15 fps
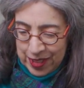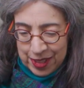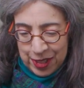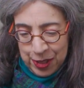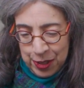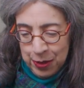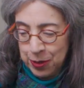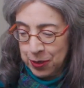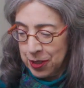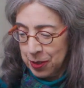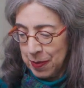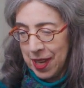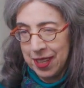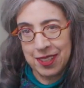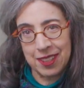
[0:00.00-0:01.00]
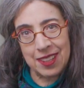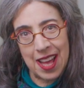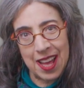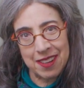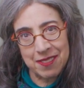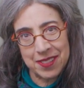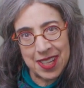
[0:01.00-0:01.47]
Do you spend a
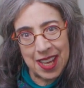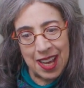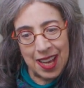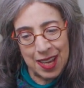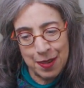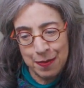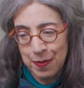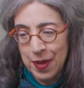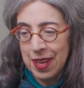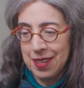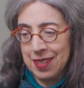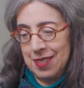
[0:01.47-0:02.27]
lot of time